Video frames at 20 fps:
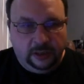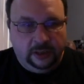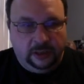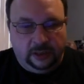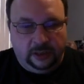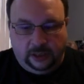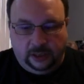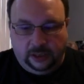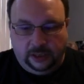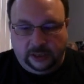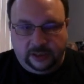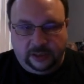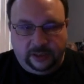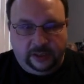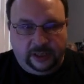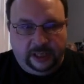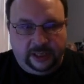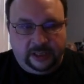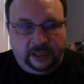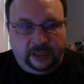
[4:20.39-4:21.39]
All right, so
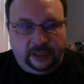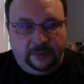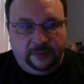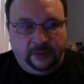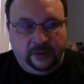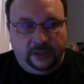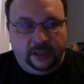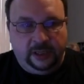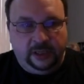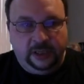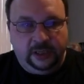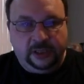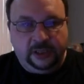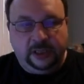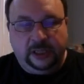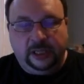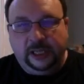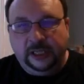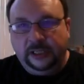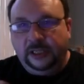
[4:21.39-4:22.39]
that's how I'm going to
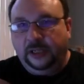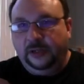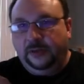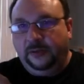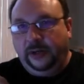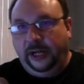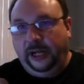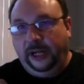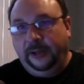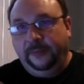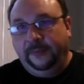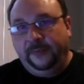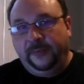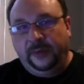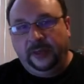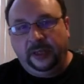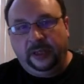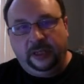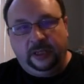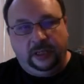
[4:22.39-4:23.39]
initialize the array.
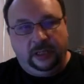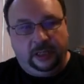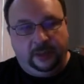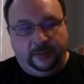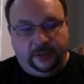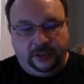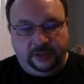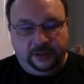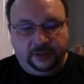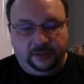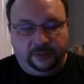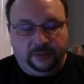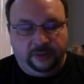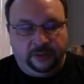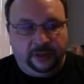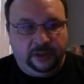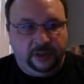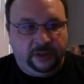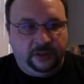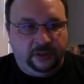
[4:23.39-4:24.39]
I'm also
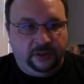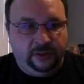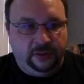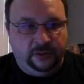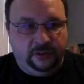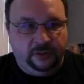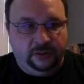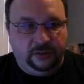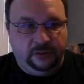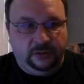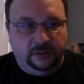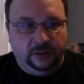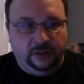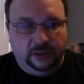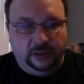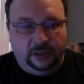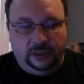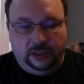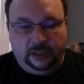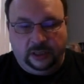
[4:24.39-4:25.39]
going to
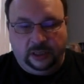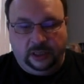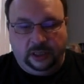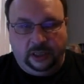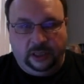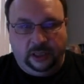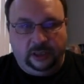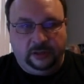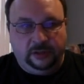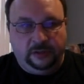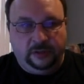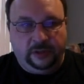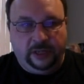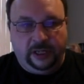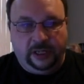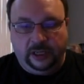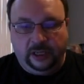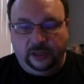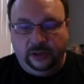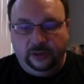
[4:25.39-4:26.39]

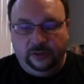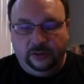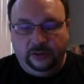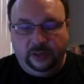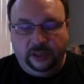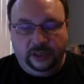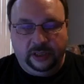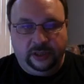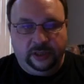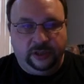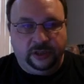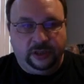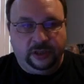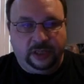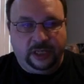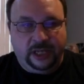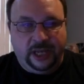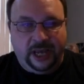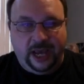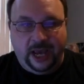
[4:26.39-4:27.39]
create a new
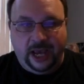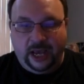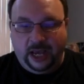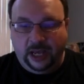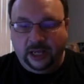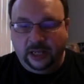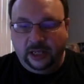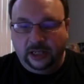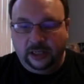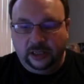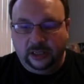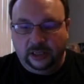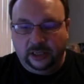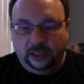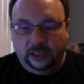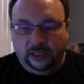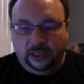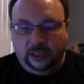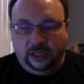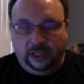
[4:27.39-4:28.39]
integer k,
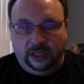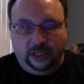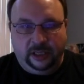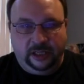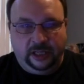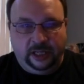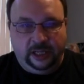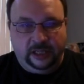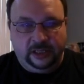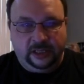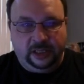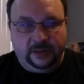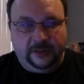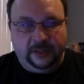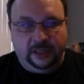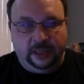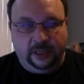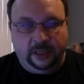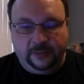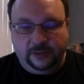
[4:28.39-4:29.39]
and that is going to be
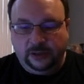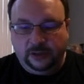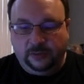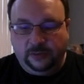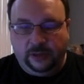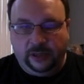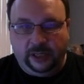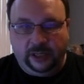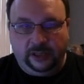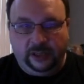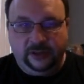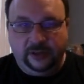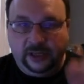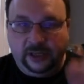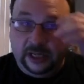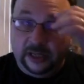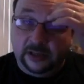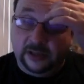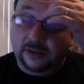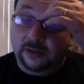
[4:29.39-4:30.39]
the number 20. So
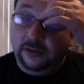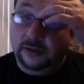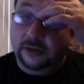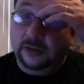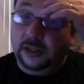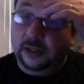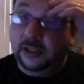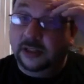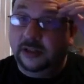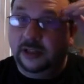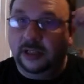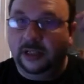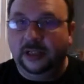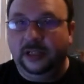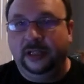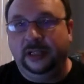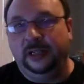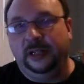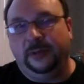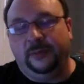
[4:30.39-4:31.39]
that's
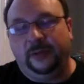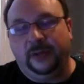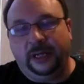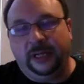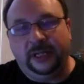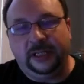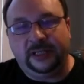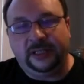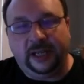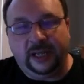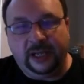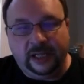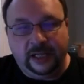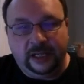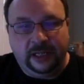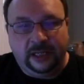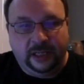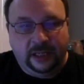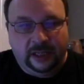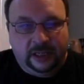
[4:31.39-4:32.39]
the number I
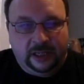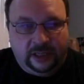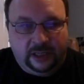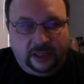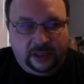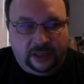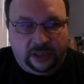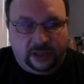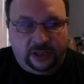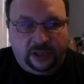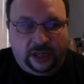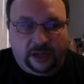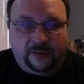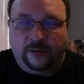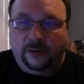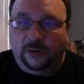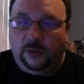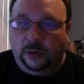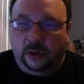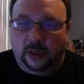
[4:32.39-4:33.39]
decided to check
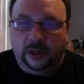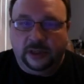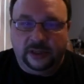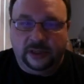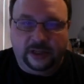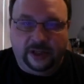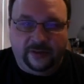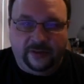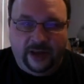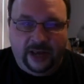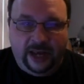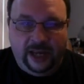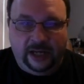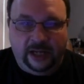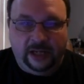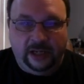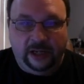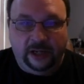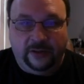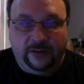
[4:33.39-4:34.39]
for to see if
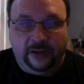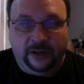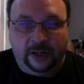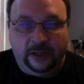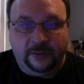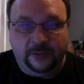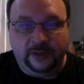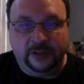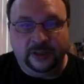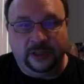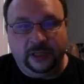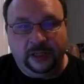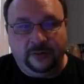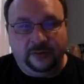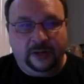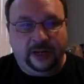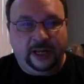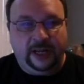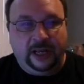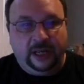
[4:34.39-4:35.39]
any of the numbers in the
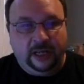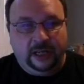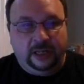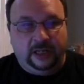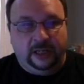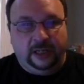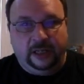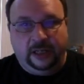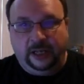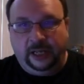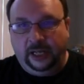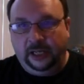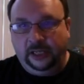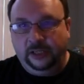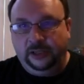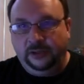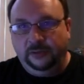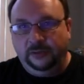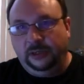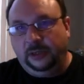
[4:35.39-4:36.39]
array, any
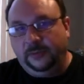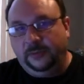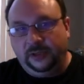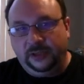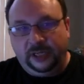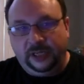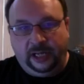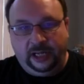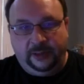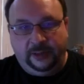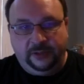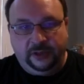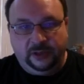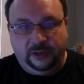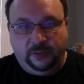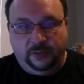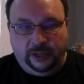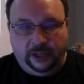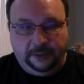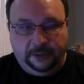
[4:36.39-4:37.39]
two numbers add up to
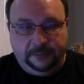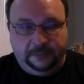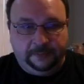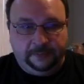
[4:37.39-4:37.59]
20.